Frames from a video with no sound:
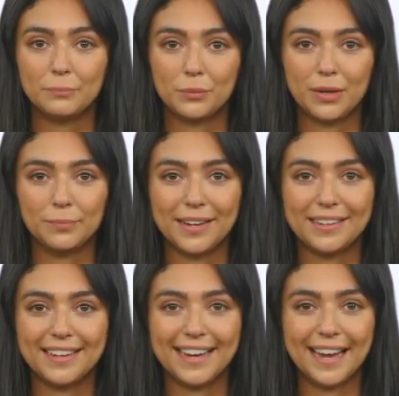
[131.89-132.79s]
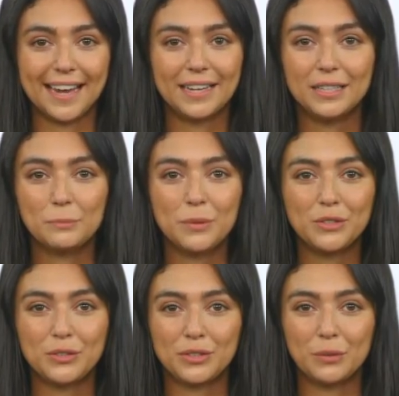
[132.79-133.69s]
permits, and
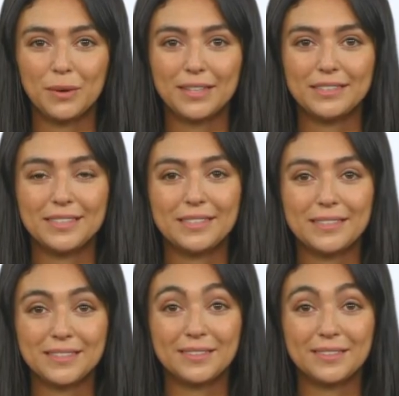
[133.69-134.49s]
exposure to lawsuits.